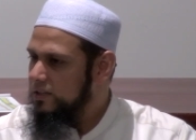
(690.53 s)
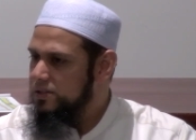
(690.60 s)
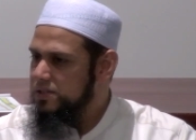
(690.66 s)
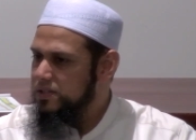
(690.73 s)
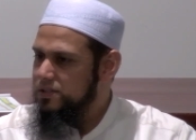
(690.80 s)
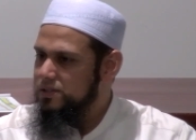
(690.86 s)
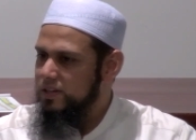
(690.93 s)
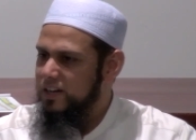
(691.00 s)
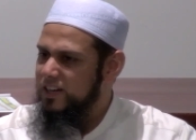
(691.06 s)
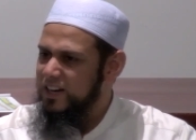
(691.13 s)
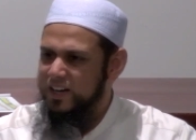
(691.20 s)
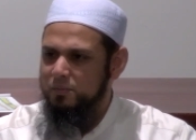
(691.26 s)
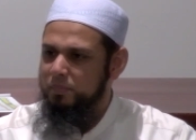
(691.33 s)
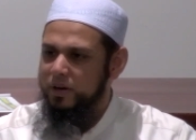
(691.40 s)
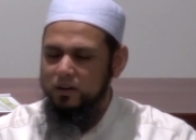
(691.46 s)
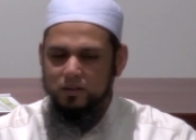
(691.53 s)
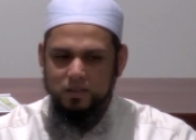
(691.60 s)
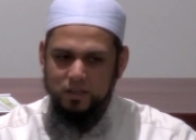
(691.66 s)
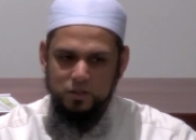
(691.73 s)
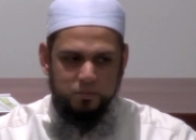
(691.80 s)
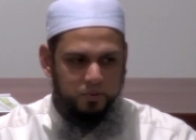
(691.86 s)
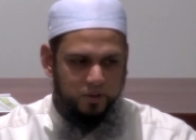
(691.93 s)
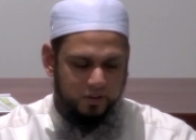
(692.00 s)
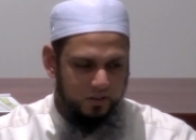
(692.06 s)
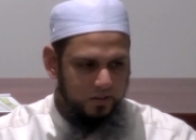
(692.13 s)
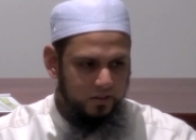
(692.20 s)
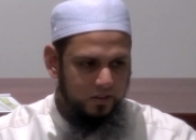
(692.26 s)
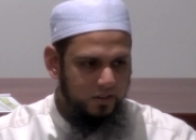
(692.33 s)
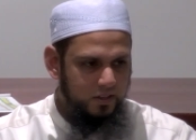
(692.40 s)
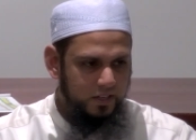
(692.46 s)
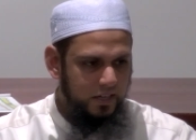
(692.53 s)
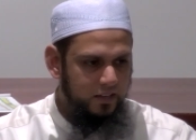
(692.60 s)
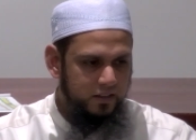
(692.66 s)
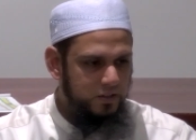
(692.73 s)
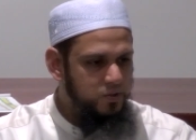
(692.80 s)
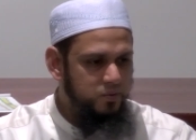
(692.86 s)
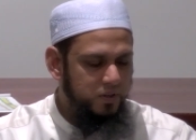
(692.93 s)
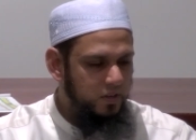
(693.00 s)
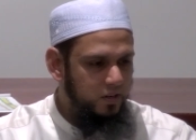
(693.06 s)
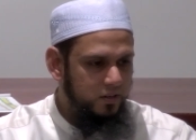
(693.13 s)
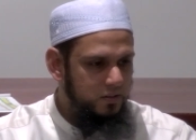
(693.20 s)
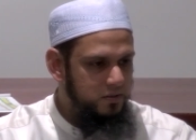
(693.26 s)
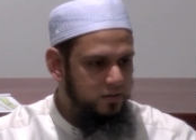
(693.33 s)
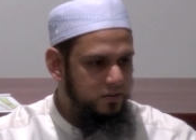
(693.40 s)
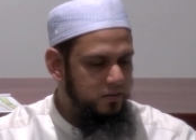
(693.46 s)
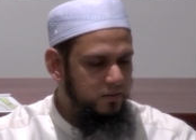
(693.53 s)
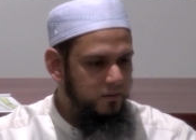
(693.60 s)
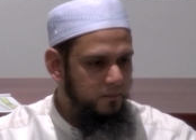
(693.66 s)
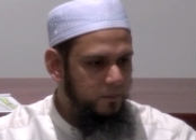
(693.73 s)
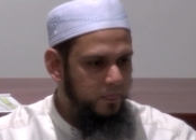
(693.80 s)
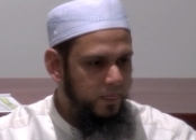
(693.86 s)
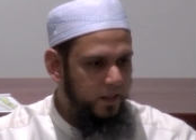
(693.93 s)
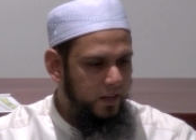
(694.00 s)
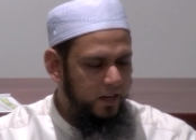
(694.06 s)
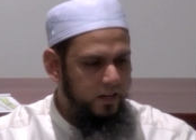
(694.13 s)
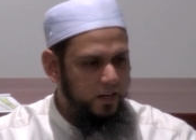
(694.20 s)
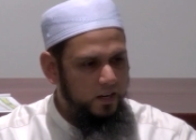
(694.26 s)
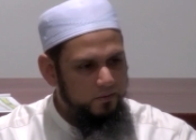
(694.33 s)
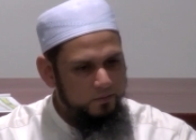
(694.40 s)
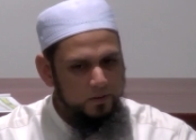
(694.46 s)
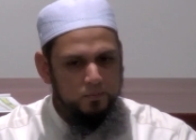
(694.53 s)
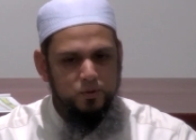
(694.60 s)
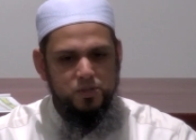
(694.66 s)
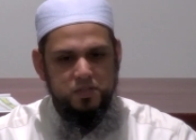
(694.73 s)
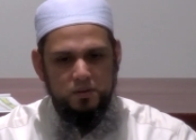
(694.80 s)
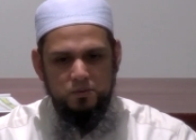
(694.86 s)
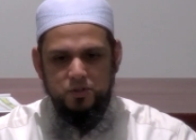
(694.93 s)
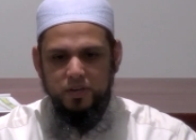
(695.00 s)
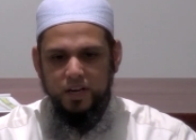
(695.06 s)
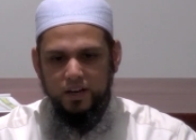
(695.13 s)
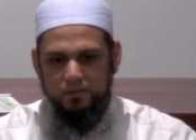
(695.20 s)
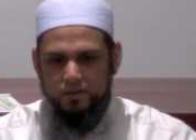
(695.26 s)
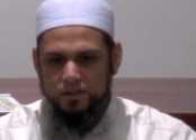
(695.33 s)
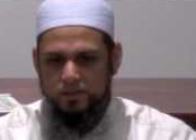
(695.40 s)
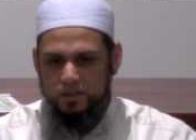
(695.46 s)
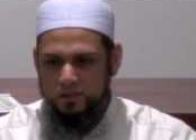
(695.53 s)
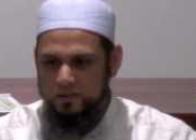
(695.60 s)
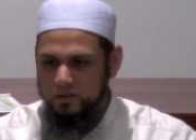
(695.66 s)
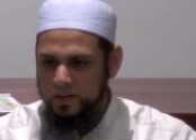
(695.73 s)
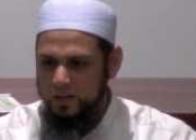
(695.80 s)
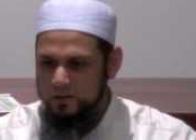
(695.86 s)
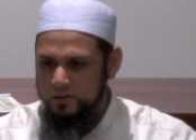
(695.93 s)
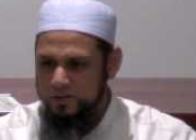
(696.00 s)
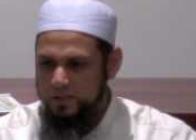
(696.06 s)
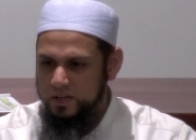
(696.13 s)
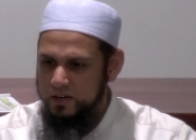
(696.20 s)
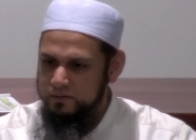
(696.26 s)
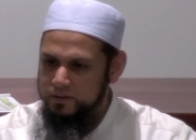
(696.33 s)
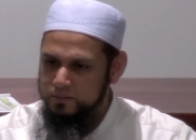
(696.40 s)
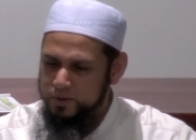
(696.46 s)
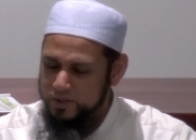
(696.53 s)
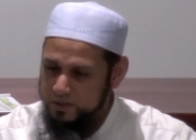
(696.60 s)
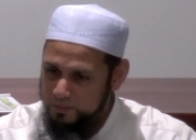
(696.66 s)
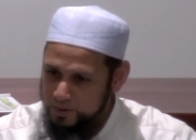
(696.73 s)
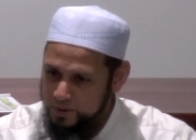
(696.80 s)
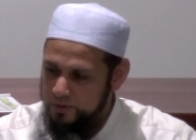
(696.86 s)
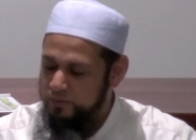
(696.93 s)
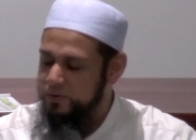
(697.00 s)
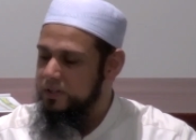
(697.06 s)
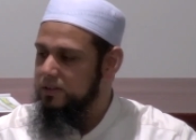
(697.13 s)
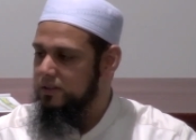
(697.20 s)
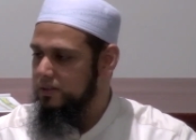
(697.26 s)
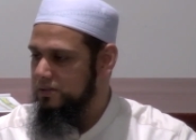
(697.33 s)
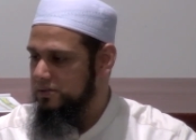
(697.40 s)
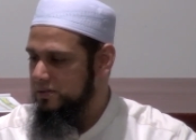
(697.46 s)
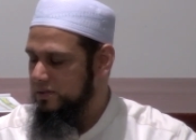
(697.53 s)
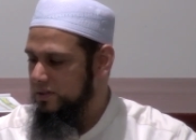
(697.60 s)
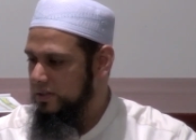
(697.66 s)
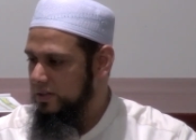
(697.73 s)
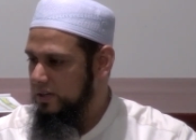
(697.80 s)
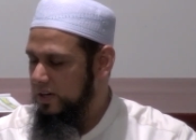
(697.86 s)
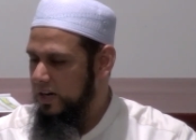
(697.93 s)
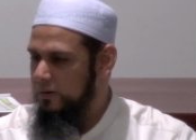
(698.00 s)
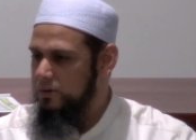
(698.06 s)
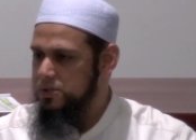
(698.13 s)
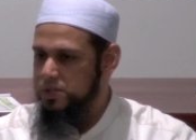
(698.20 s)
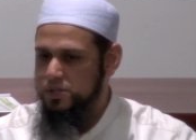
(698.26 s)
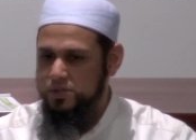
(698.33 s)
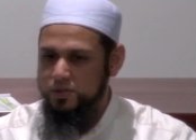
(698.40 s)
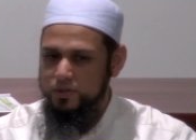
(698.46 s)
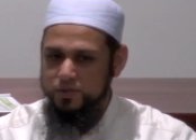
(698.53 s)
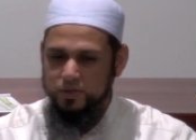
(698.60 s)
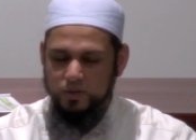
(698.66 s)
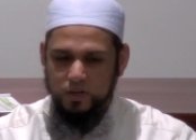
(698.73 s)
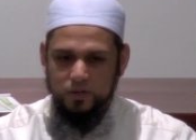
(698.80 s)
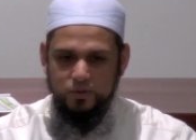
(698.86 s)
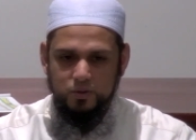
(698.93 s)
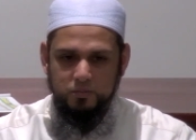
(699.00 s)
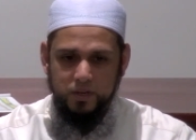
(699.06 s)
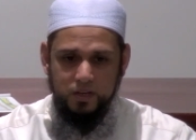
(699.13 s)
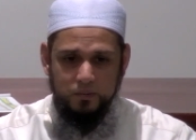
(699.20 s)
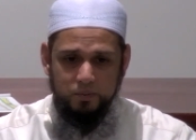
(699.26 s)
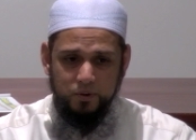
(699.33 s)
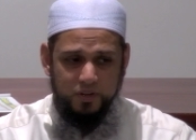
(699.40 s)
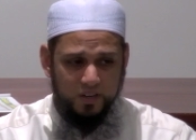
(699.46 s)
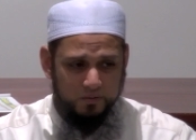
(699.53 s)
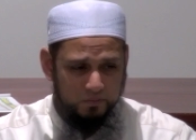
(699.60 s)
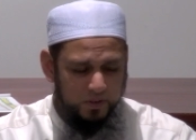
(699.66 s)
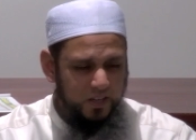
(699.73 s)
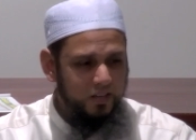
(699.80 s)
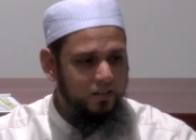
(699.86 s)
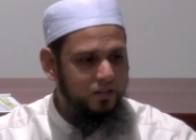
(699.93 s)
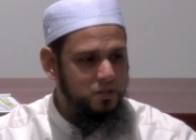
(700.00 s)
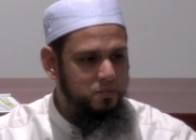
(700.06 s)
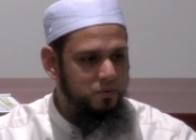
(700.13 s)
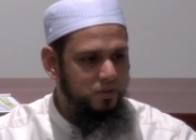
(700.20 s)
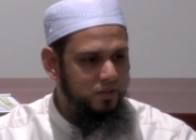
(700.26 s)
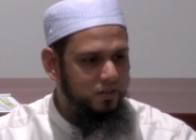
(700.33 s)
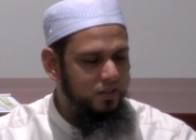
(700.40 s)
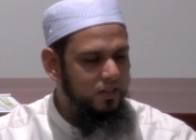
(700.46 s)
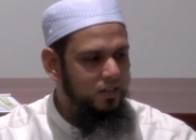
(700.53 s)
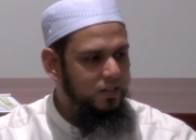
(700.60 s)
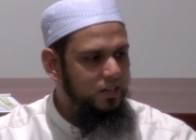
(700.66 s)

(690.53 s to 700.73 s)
This is an unparalleled book in this regards. And every Muslim should have this in their house, and every Muslim should read this. Our sisters should also make a point of reading this book.